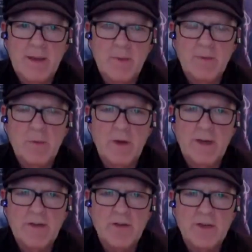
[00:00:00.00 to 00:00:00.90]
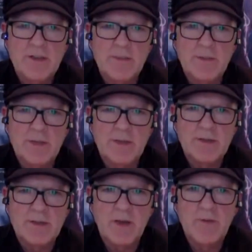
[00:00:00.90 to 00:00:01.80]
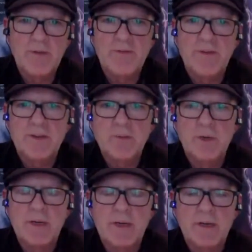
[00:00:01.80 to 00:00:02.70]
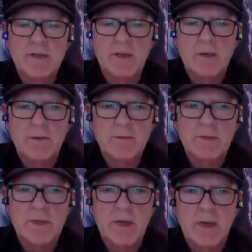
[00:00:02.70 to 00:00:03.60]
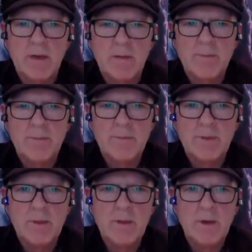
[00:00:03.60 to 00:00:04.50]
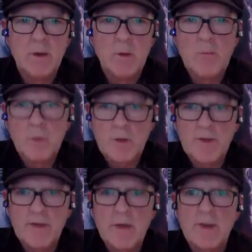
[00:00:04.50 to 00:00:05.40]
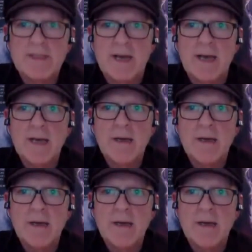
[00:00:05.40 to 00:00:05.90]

it was quite interesting because over the first week I sold 1 book in the USA,